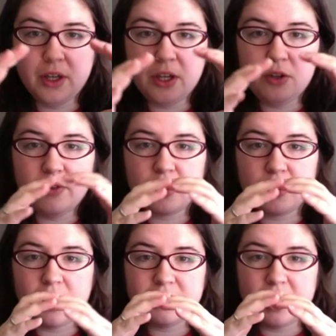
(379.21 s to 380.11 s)
You have to
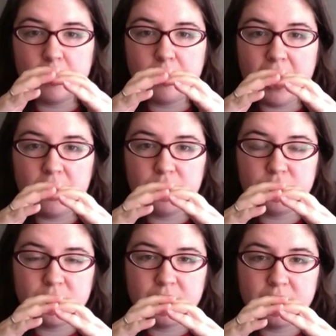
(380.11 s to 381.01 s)
cross that
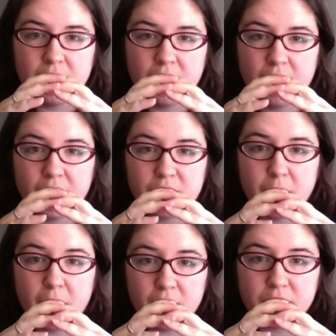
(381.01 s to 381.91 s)
boundary of the
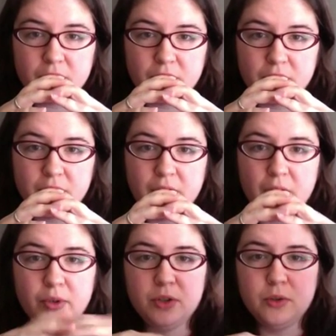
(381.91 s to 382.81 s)
smaller circle, and
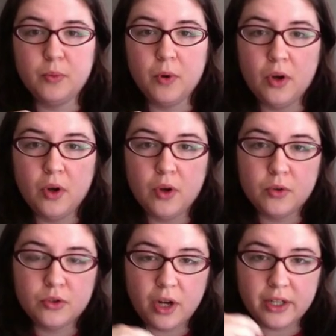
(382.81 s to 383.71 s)
when you
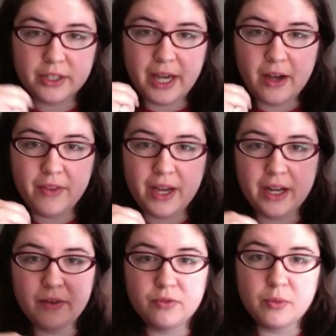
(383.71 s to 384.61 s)
draw down that
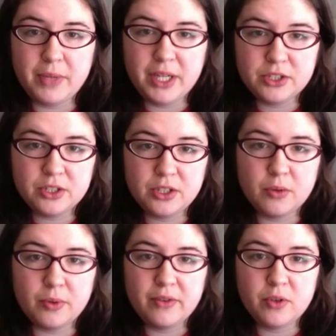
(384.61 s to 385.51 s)
information, or
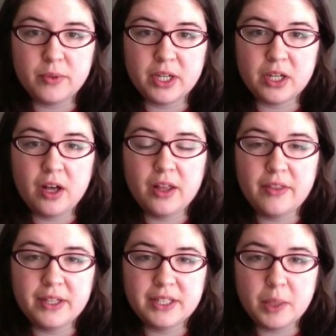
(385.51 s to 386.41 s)
whatever you want to call it,
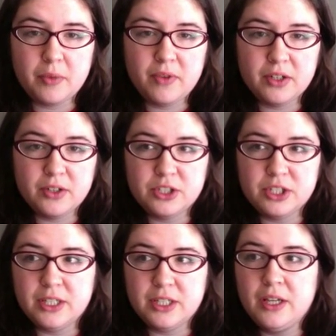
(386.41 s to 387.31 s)
that type of
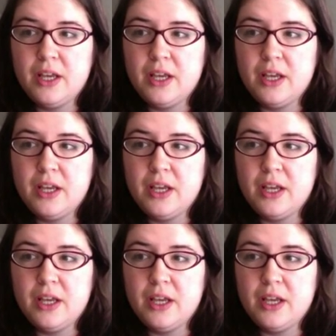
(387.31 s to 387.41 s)
energy,